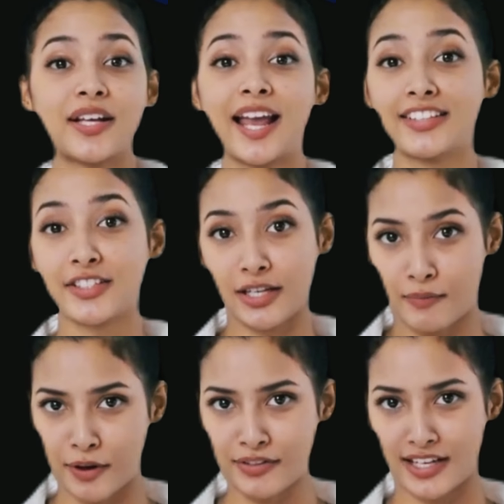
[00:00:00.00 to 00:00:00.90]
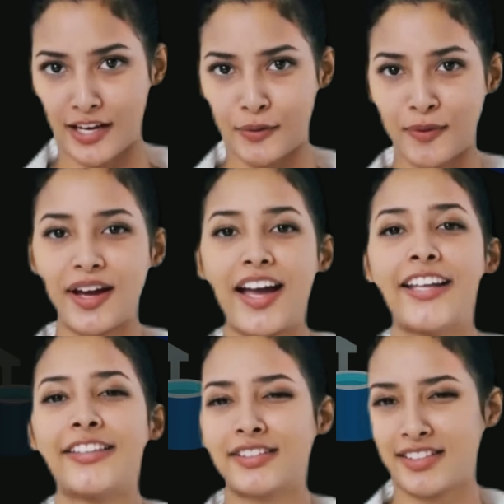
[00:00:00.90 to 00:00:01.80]
SQL Data
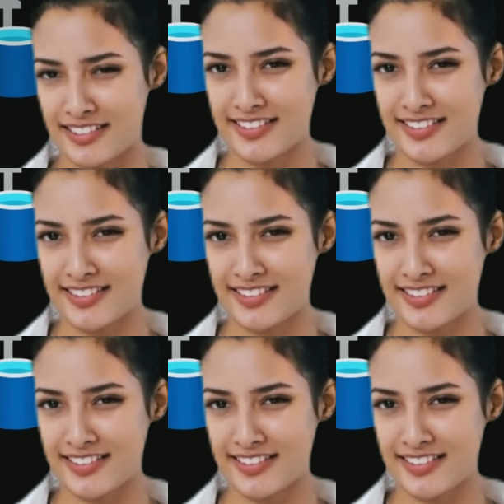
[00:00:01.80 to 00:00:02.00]
Warehouse.